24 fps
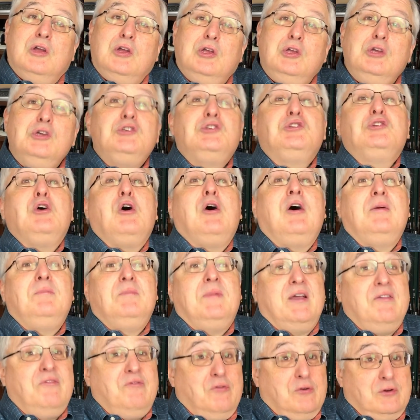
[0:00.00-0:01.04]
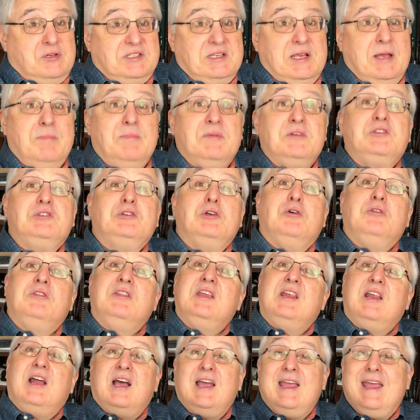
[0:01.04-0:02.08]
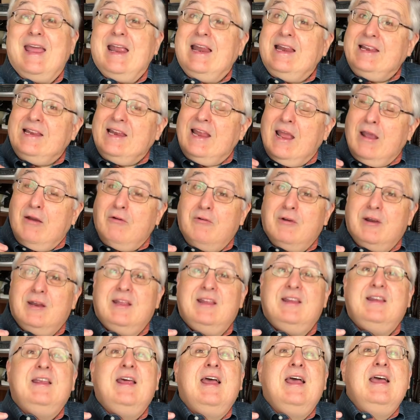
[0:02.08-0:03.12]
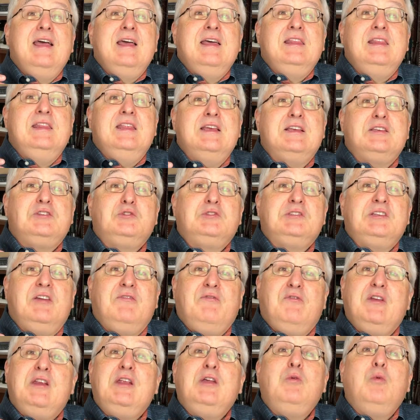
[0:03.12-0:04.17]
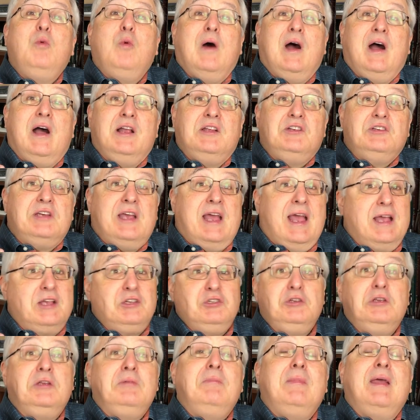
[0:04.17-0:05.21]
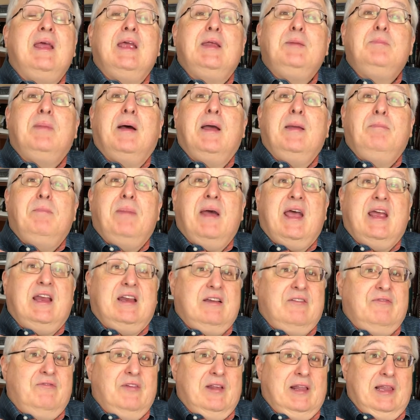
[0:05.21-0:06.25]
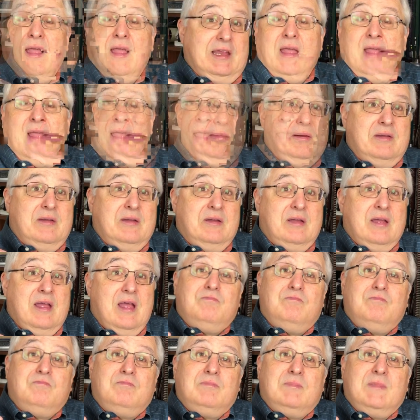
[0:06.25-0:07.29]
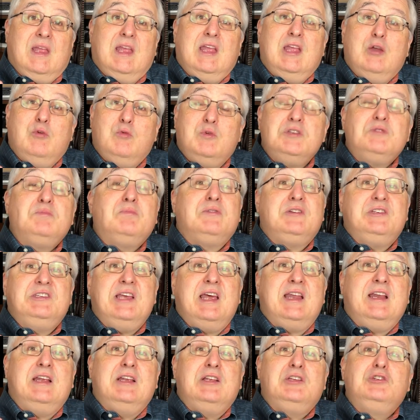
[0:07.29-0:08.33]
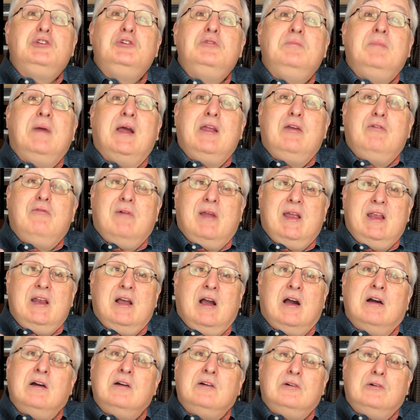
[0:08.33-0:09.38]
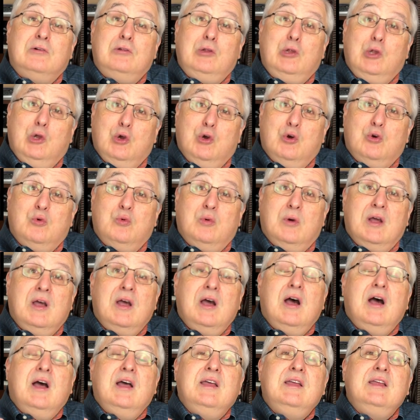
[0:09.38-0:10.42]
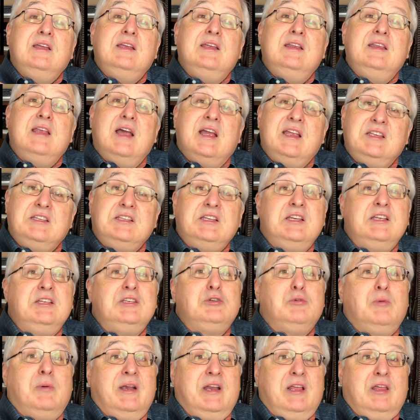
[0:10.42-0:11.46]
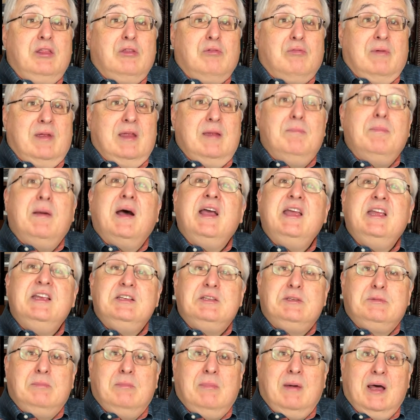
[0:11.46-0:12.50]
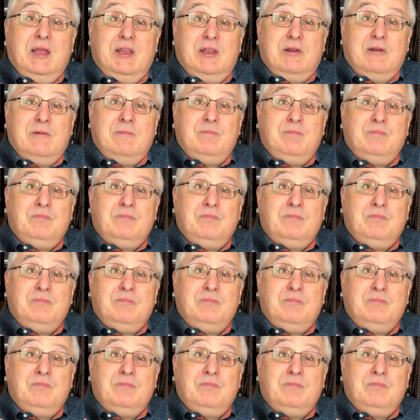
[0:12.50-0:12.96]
You saw in my first episode that I had inherited this Tiffany watch, actually made by Patek Philippe. It was presented to my great uncle Lou in 1923 by his mother.